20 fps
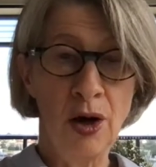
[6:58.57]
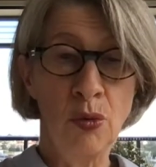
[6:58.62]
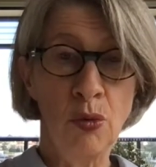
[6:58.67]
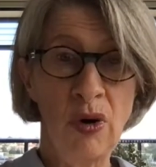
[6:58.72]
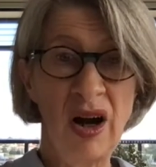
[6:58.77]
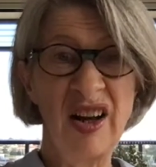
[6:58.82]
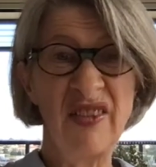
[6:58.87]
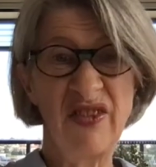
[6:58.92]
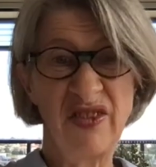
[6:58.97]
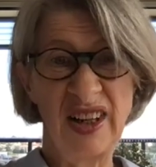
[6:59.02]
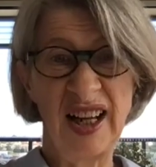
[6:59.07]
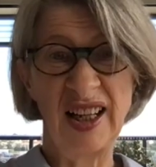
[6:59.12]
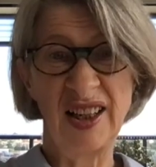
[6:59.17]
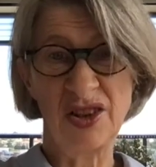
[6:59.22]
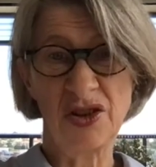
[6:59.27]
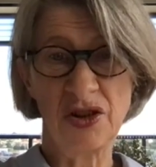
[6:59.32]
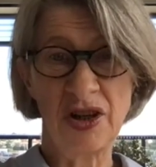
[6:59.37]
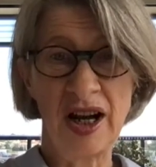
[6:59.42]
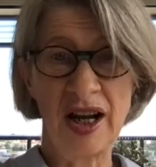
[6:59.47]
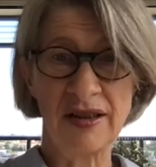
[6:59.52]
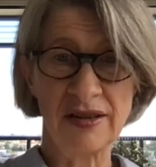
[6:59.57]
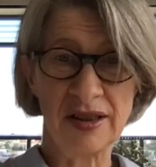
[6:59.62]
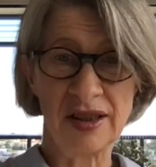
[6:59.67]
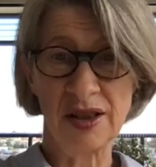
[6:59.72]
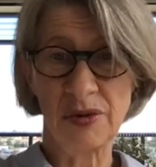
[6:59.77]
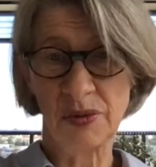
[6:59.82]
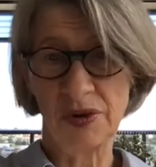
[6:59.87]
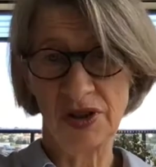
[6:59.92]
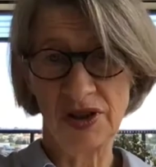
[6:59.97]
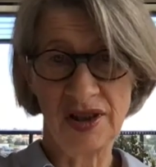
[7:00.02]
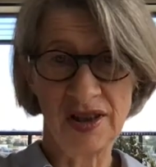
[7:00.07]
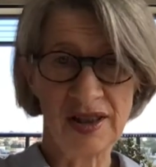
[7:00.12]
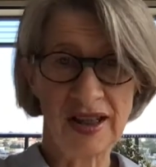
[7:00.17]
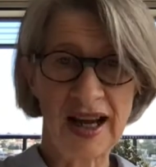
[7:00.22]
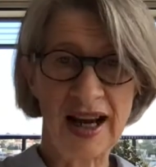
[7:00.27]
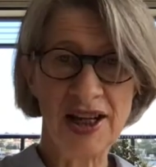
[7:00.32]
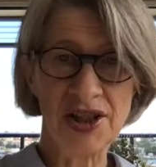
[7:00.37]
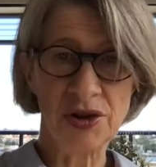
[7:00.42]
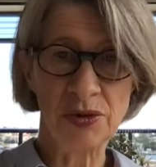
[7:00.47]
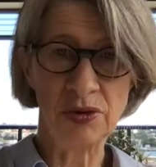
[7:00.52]
white flannel trousers, which is
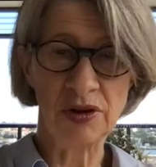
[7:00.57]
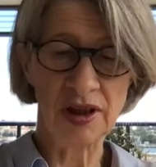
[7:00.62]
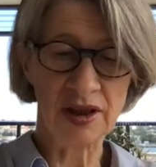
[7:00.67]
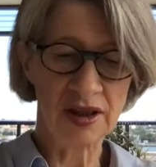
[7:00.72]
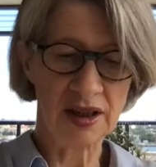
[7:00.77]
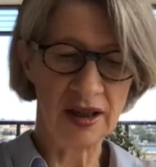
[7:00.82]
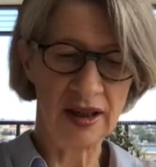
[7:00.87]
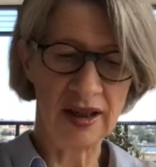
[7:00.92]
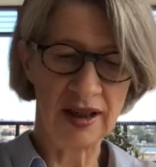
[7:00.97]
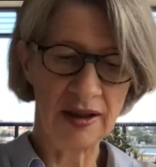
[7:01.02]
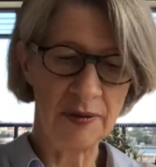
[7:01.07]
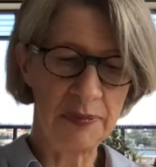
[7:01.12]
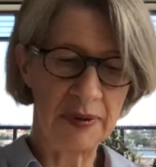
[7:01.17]
casual attire